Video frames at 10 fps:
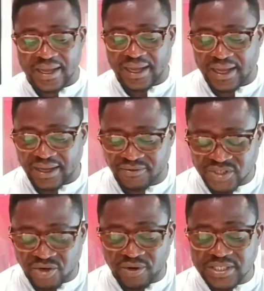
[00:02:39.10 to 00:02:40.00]
1
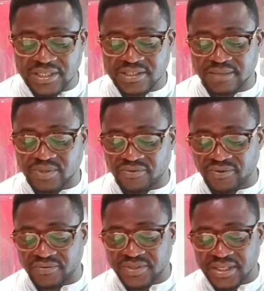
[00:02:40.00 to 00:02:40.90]
Corinthians chapter
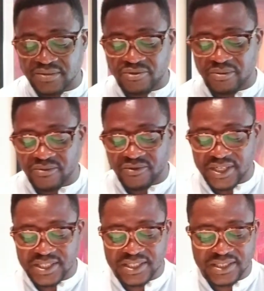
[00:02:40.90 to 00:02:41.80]
15 from
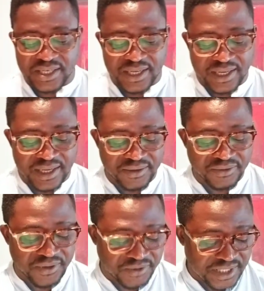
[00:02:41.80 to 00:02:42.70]
verse
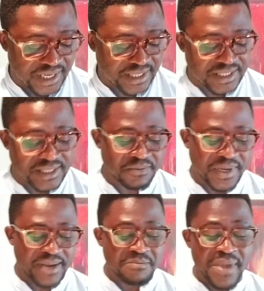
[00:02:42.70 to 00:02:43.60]
58 is
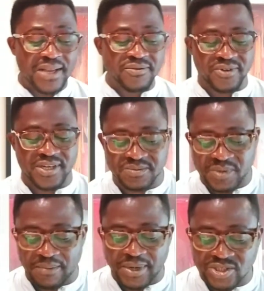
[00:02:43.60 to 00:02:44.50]
my main verse,
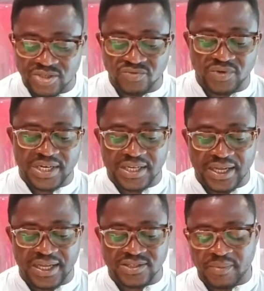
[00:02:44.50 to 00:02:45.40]
but I might just ring
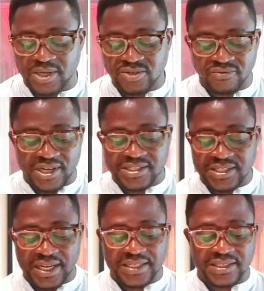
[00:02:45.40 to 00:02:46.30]
some extra
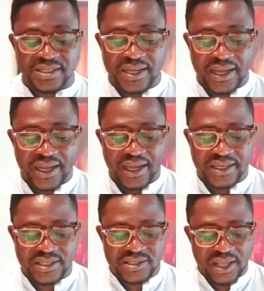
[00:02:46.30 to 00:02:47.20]
verses later.
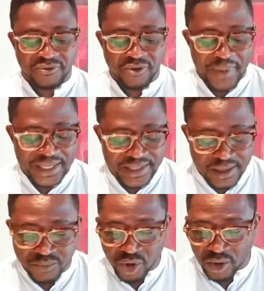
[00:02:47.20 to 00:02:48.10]
It says, therefore, my
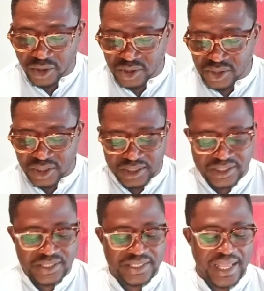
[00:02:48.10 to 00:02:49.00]
dear brothers,
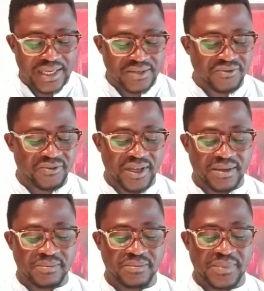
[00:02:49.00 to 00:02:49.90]
stand
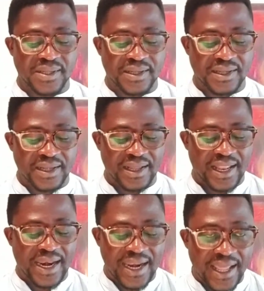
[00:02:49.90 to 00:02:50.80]
firm.
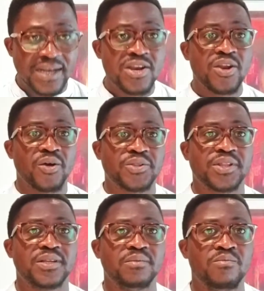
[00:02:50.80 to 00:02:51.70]
Let
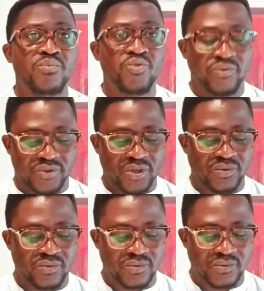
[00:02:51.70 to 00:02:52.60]
nothing move you.